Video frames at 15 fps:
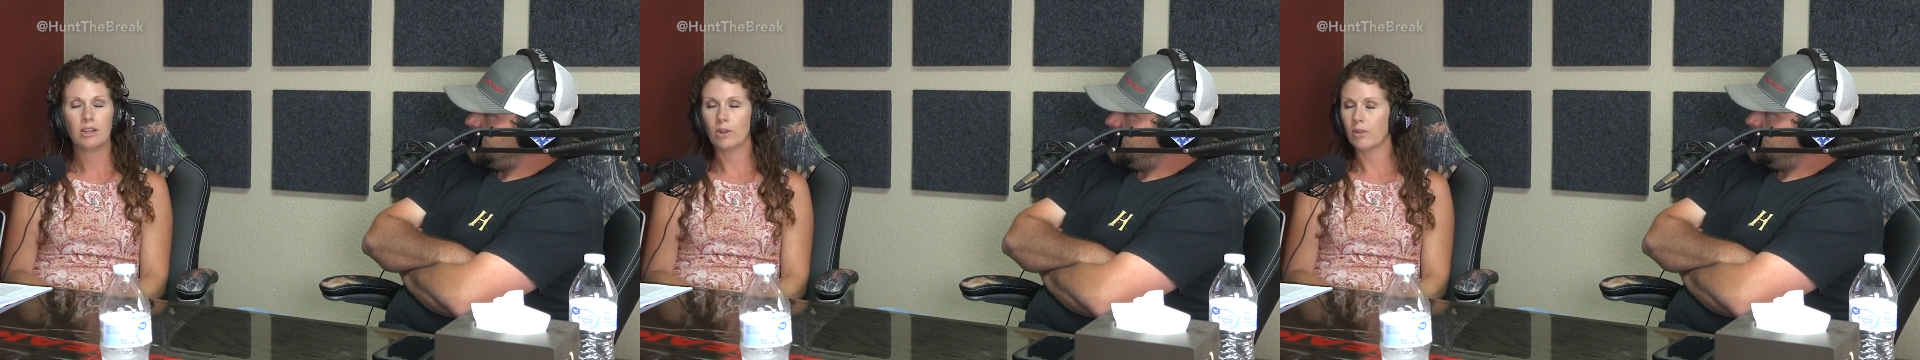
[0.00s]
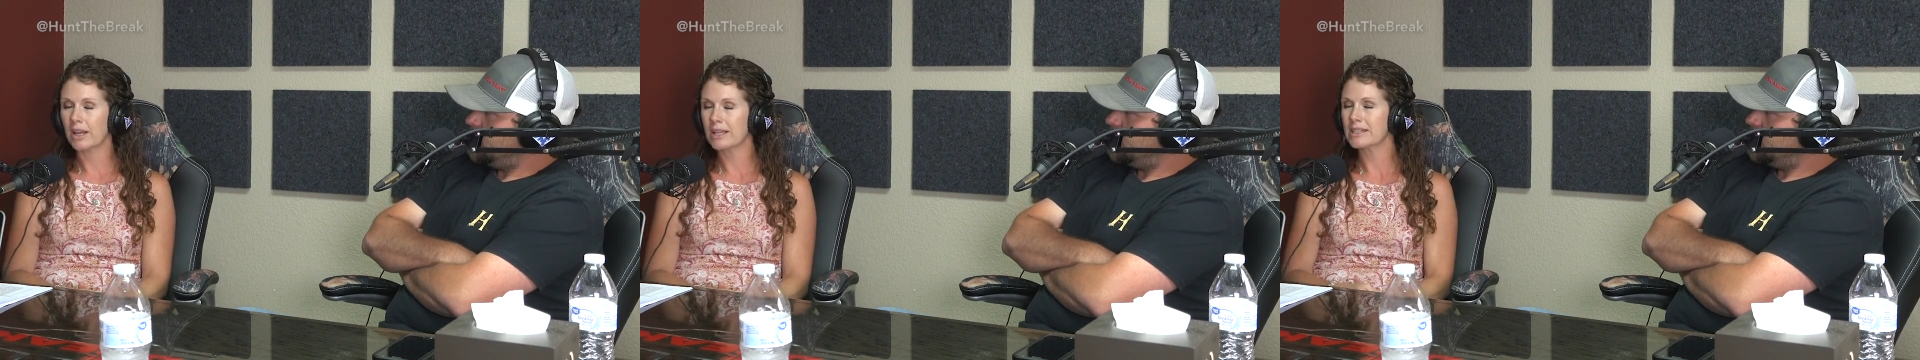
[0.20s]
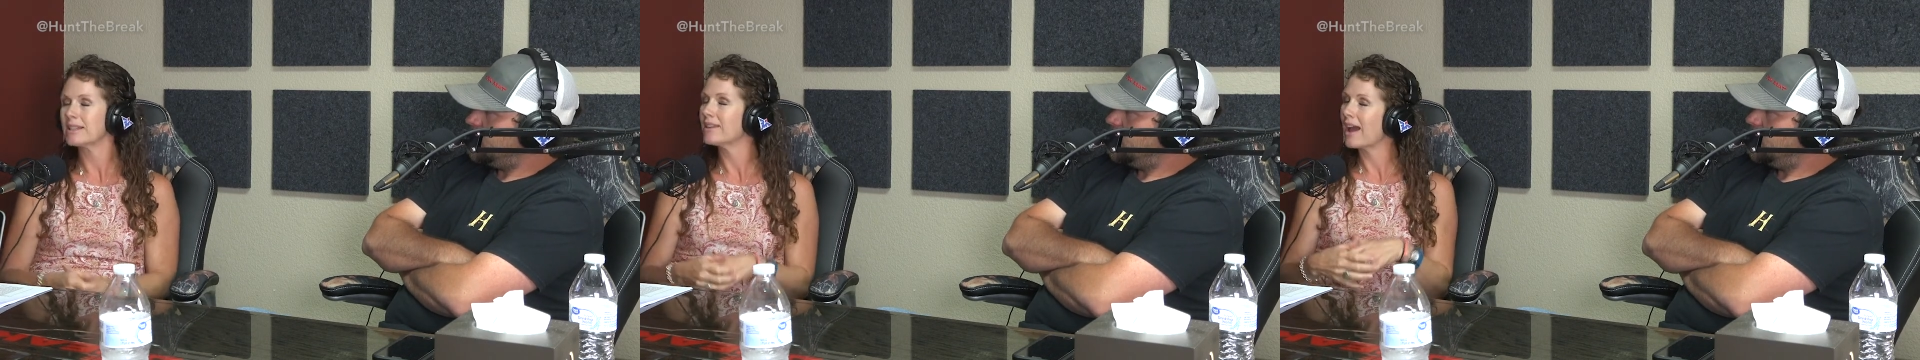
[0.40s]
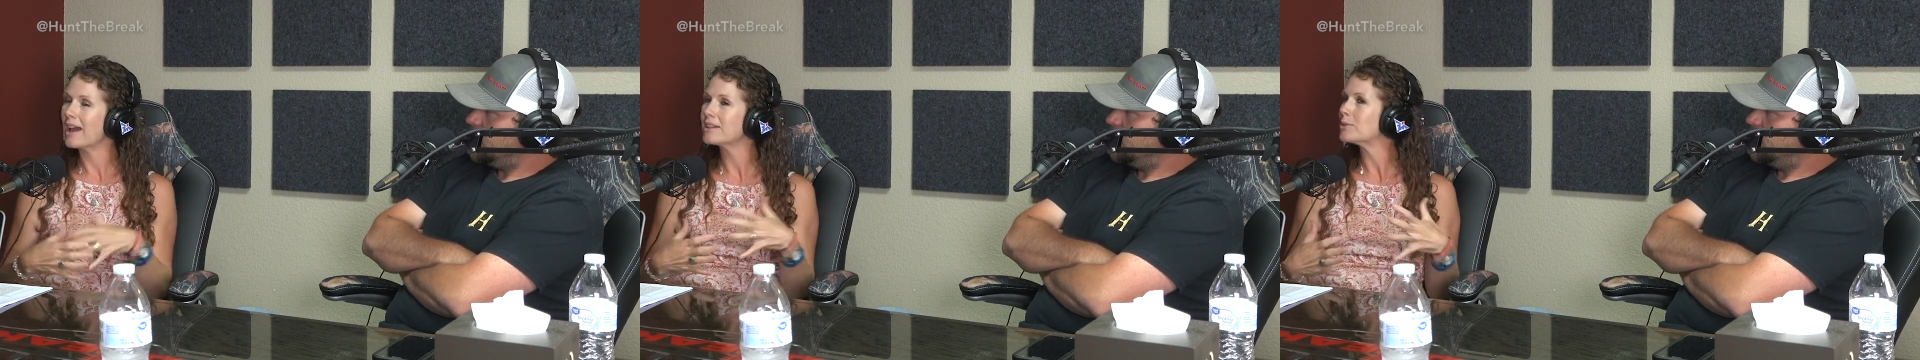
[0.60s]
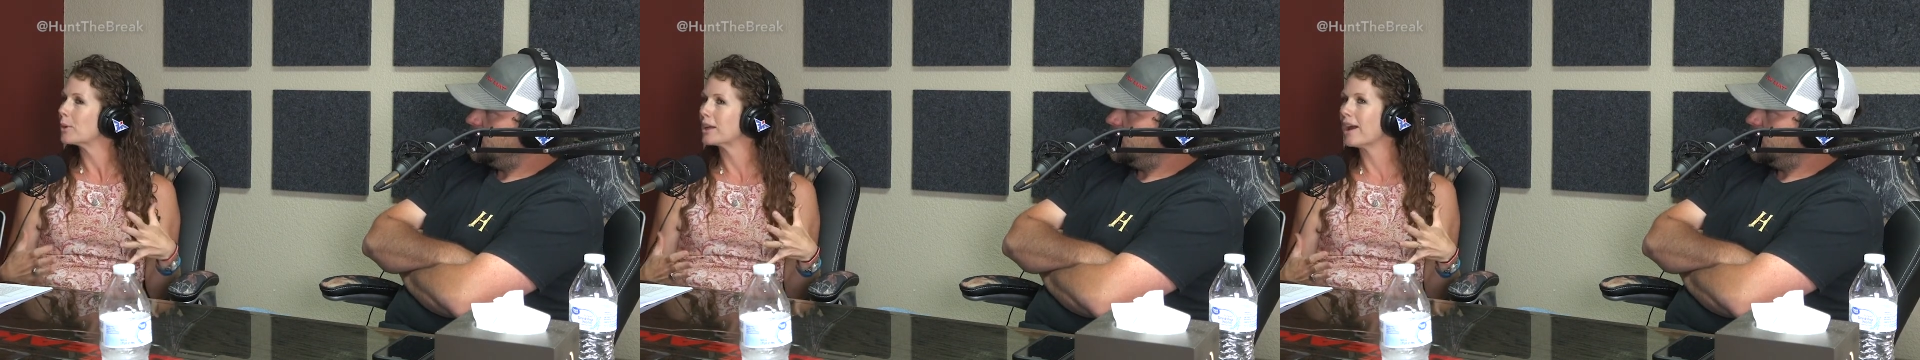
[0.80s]
like I said,
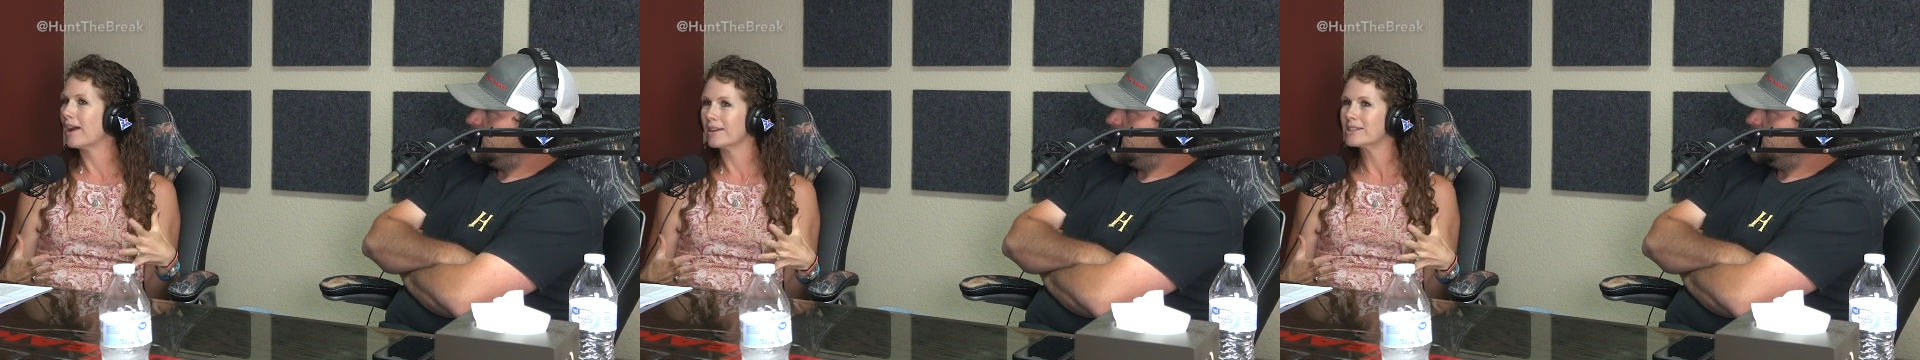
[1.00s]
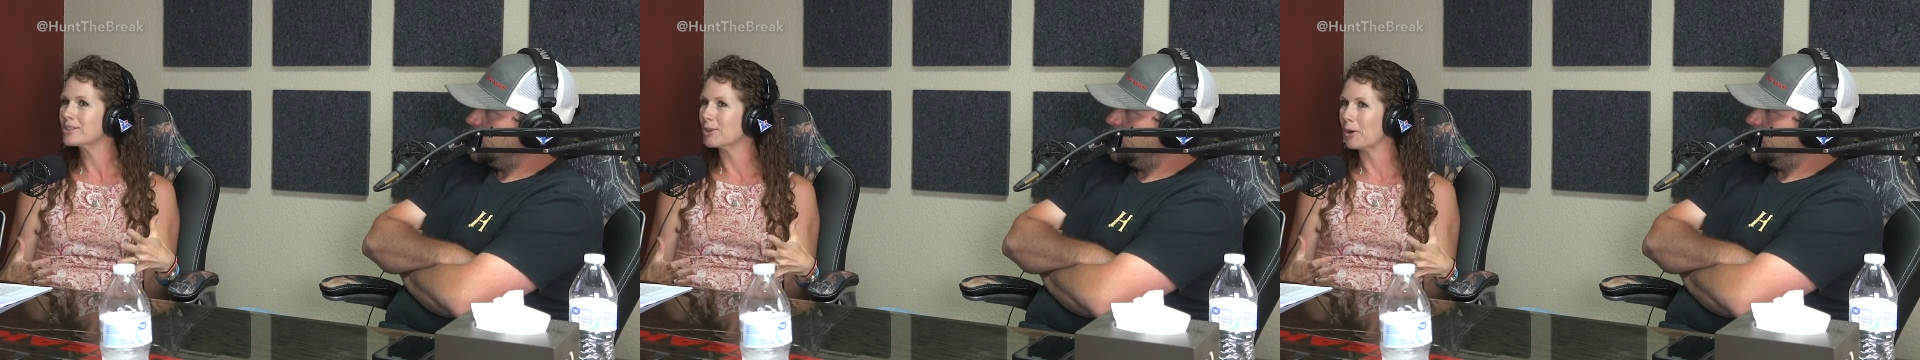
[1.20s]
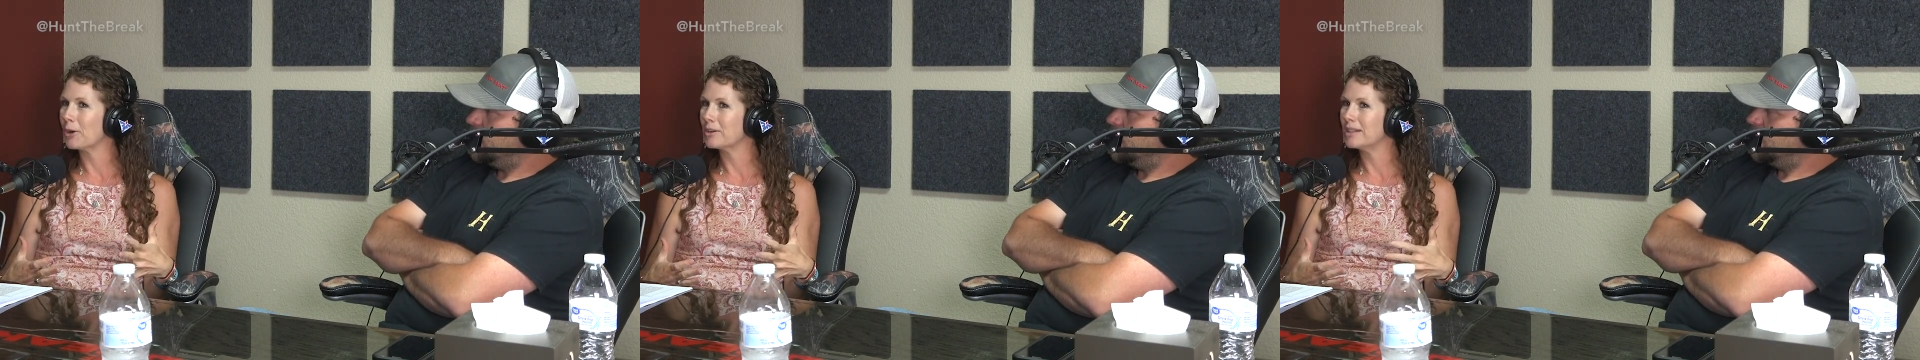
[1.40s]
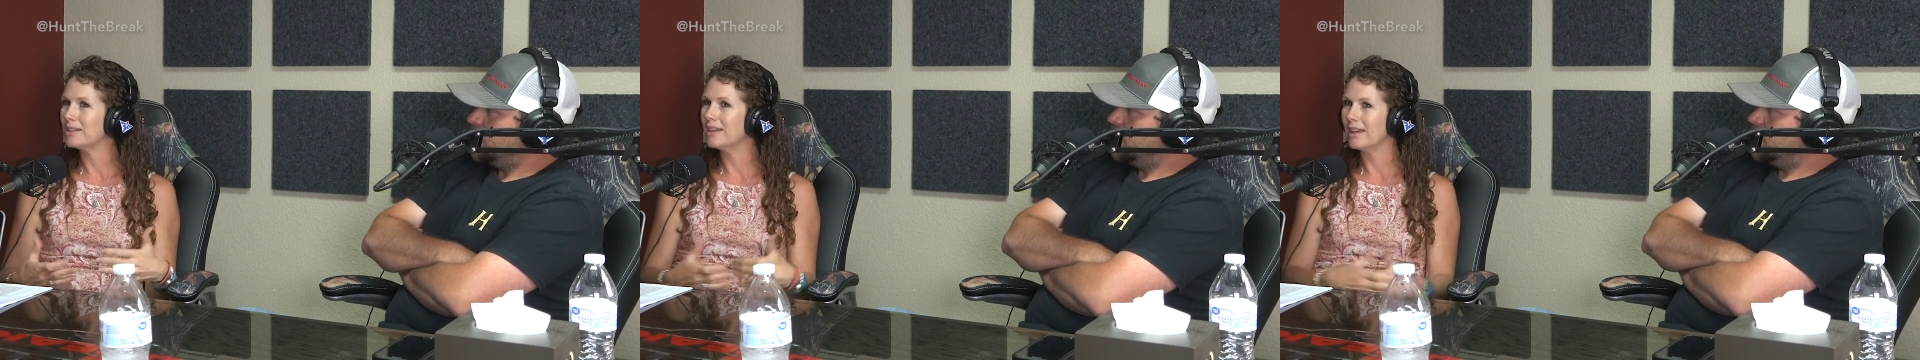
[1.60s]
that's what got us started,